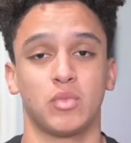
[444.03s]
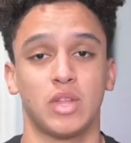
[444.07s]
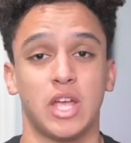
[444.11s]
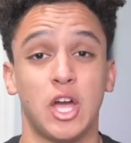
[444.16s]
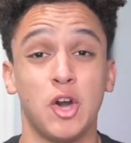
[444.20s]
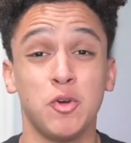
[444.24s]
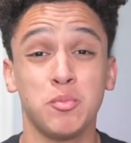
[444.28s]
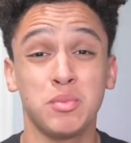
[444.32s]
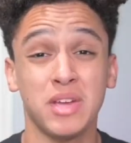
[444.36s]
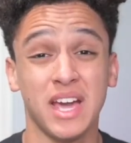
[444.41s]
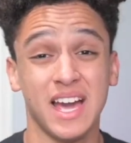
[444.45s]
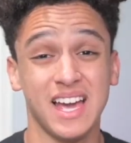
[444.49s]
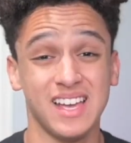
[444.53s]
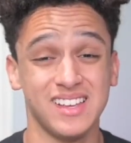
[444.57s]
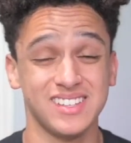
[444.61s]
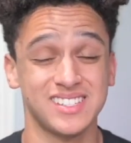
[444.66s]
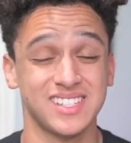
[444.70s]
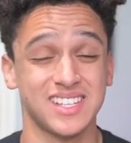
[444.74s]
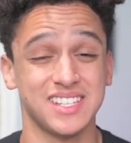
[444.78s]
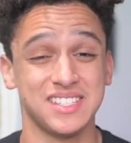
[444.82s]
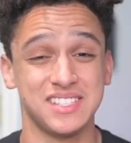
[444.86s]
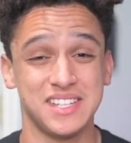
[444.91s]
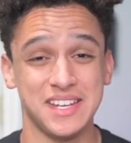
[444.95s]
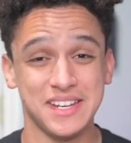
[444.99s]
I hope you
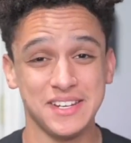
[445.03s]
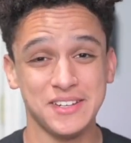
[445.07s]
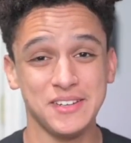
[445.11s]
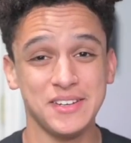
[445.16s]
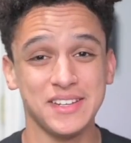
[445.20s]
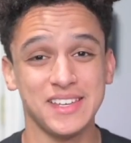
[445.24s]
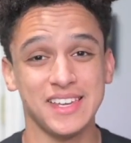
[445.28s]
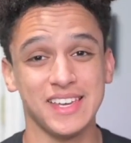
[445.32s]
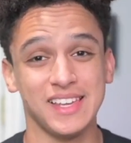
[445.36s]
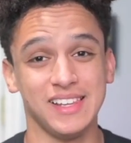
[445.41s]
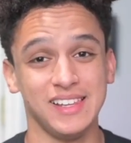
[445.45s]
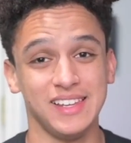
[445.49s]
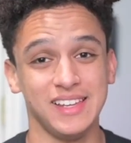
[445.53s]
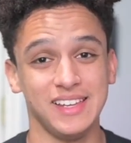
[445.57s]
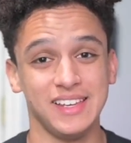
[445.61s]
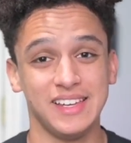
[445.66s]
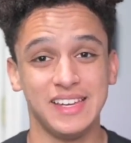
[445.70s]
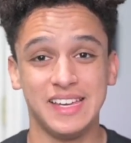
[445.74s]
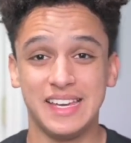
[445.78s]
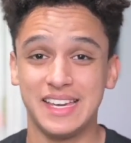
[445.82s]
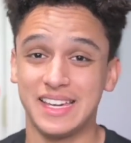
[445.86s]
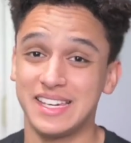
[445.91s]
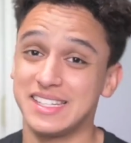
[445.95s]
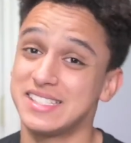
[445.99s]
guys continue to kill
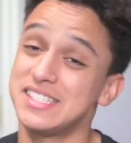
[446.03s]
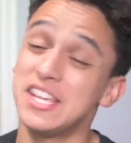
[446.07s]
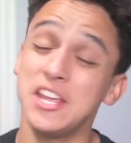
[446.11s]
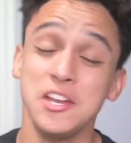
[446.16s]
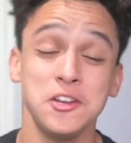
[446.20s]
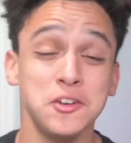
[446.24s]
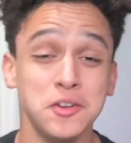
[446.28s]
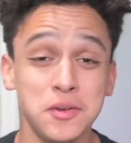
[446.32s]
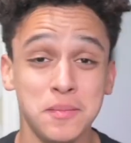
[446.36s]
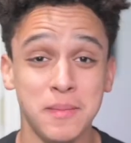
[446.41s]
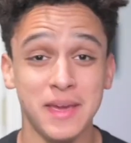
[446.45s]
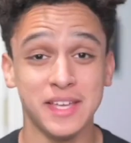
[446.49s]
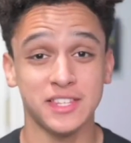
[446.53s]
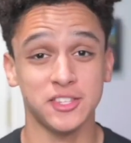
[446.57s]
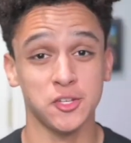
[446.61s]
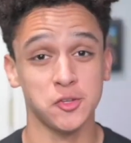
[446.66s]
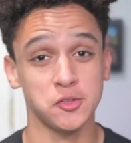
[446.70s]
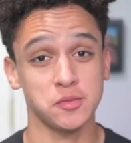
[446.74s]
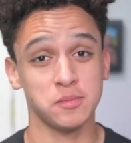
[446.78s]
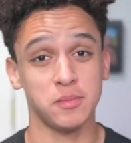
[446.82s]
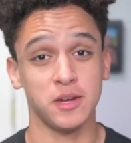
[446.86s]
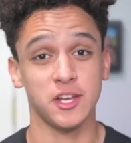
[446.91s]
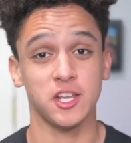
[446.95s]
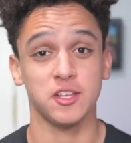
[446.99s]
it, continue to make
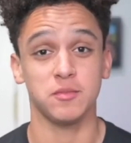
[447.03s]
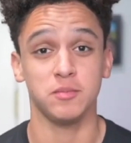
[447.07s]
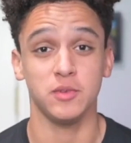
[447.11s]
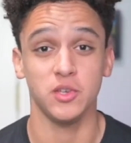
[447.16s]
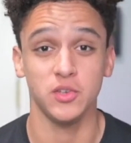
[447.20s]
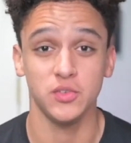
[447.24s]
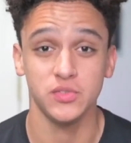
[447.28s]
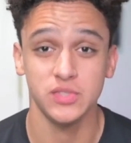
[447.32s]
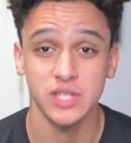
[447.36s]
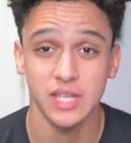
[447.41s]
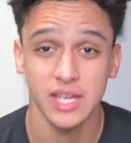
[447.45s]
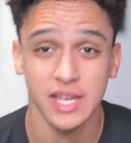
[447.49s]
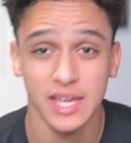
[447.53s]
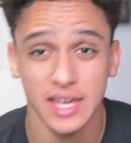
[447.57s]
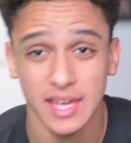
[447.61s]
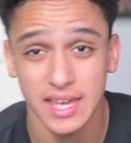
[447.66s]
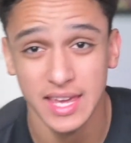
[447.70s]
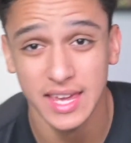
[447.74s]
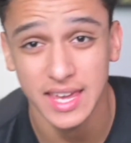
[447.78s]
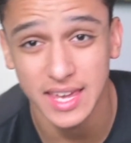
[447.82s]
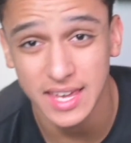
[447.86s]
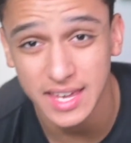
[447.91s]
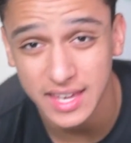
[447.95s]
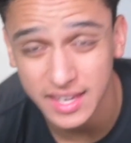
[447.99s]
those money moves,
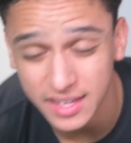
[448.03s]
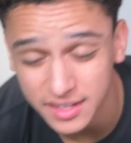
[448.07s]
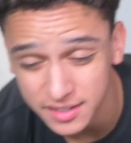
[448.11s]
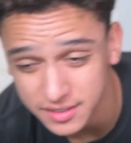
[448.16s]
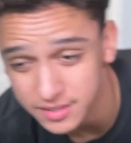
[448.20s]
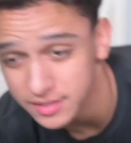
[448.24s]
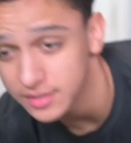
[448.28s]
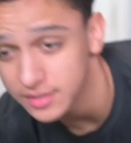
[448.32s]
and